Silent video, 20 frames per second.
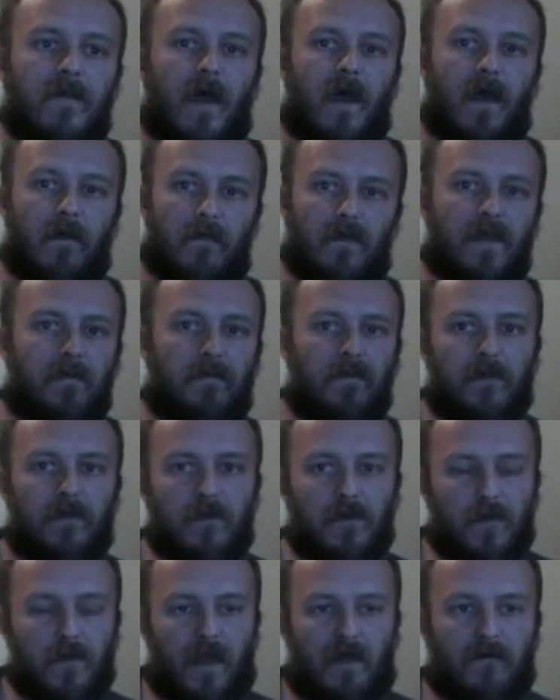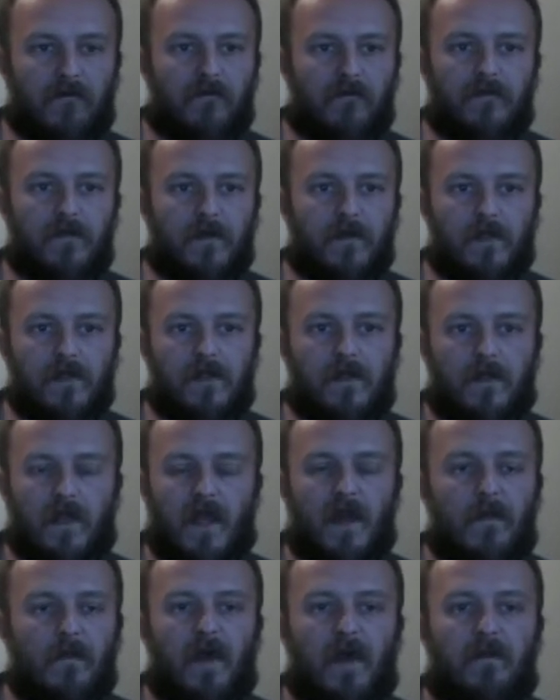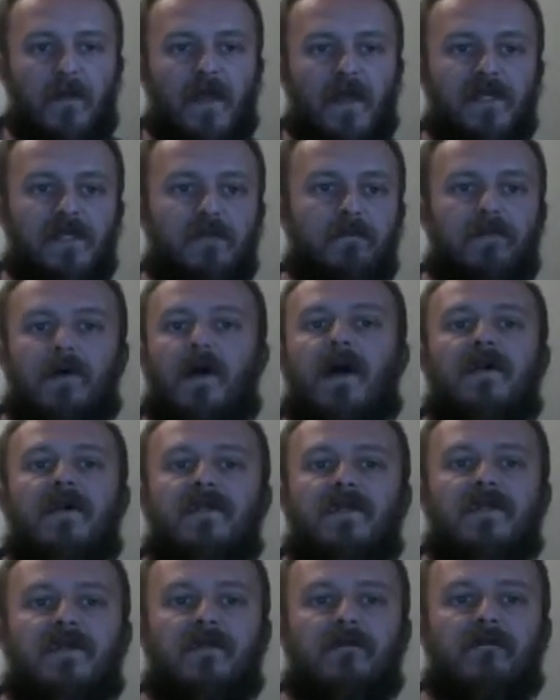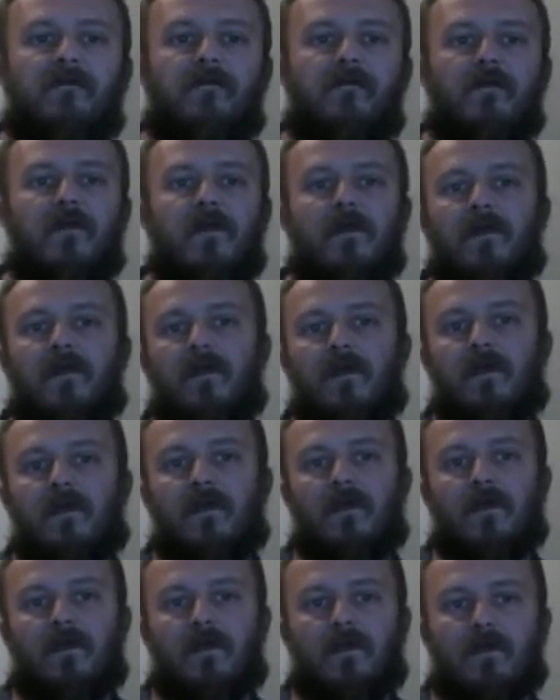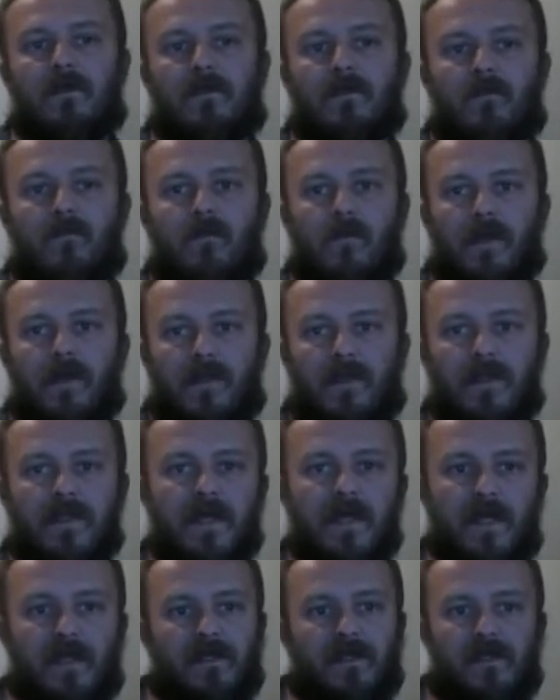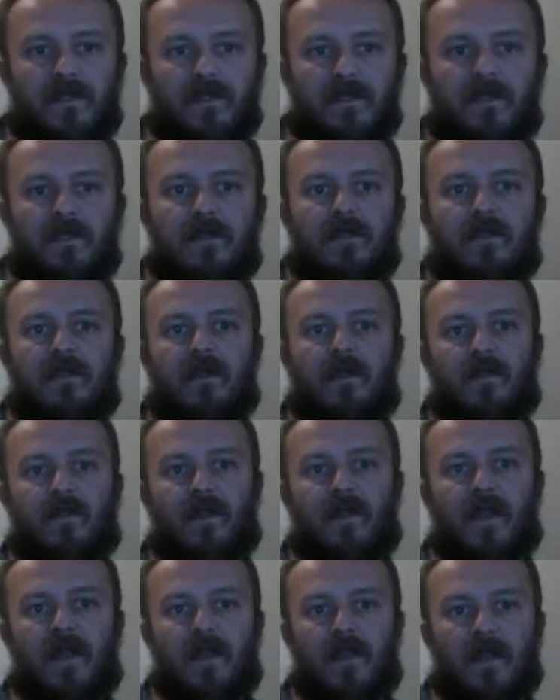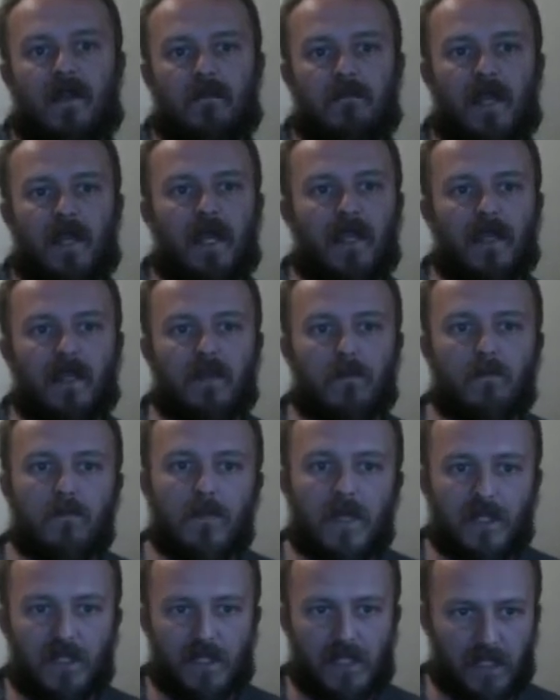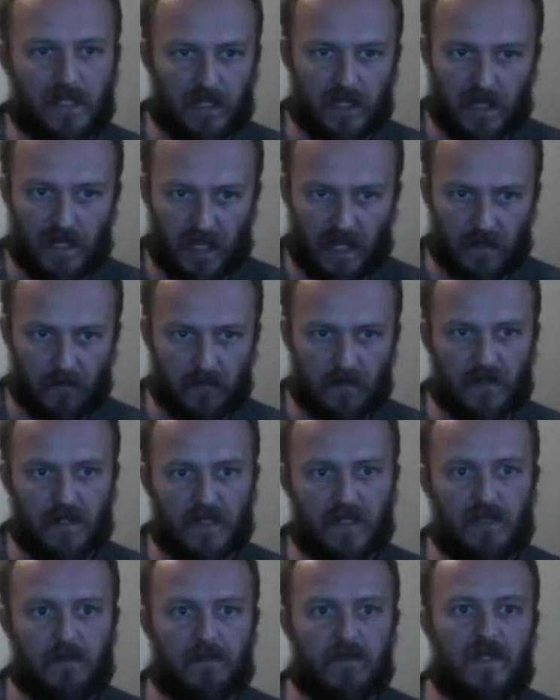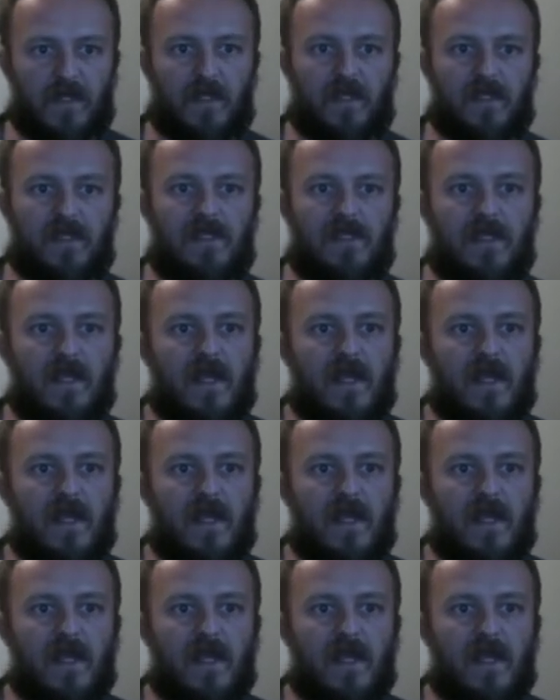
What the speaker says: people who have come up as positive with this. All right, I'm not going to mention the name of this because